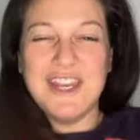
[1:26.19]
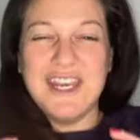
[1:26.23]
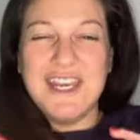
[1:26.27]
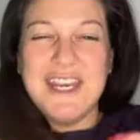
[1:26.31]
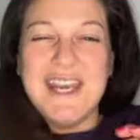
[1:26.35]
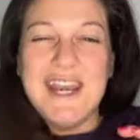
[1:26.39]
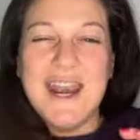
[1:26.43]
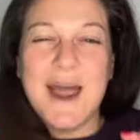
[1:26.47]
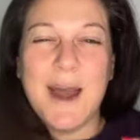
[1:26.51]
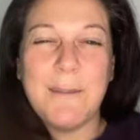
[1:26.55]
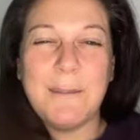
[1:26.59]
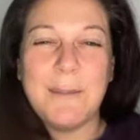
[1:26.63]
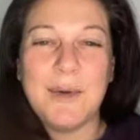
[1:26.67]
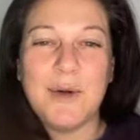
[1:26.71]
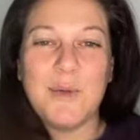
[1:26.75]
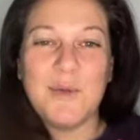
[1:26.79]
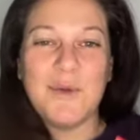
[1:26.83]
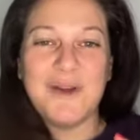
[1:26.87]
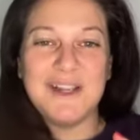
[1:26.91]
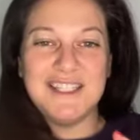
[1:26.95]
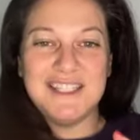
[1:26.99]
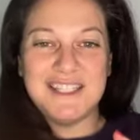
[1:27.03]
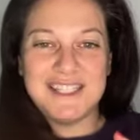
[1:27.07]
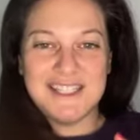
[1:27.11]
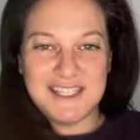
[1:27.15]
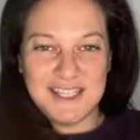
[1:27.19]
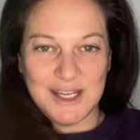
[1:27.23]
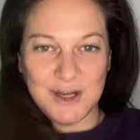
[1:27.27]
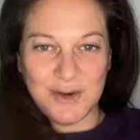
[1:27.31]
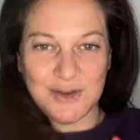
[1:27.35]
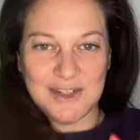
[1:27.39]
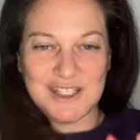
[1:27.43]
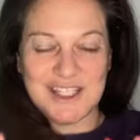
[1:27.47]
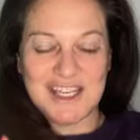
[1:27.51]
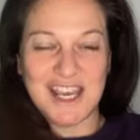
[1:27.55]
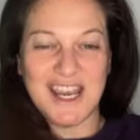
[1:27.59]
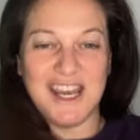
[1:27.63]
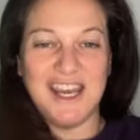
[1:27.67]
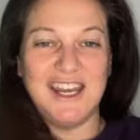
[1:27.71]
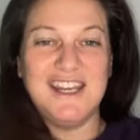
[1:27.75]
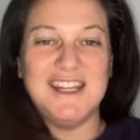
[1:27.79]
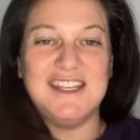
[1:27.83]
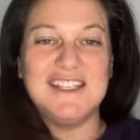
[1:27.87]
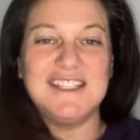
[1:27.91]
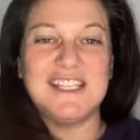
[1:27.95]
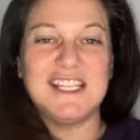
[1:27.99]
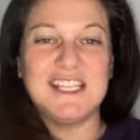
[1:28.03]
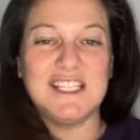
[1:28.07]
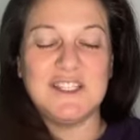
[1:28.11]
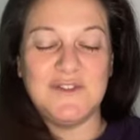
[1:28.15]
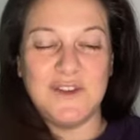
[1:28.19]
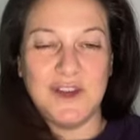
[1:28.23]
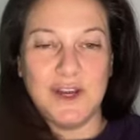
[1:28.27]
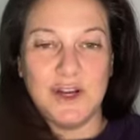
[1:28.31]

the number one secret to hitting 6